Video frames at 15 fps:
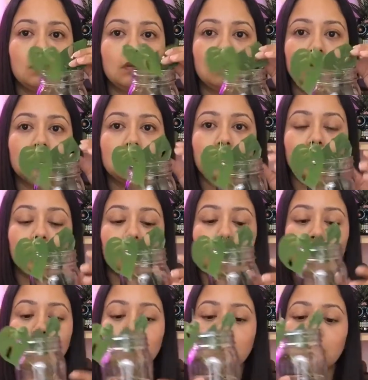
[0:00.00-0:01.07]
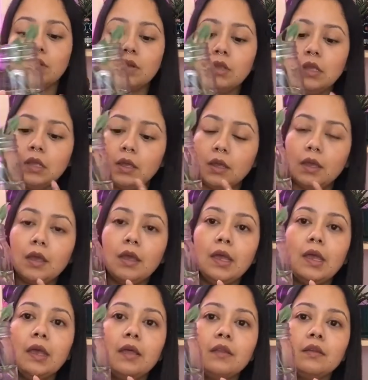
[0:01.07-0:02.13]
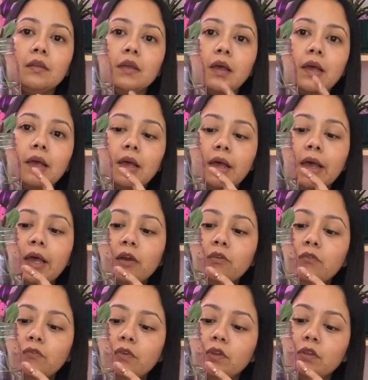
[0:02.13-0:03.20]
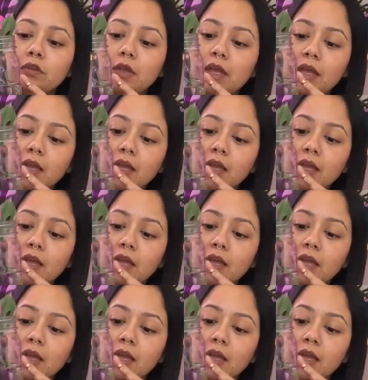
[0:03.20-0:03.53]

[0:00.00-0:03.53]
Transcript: It's sitting in water. And I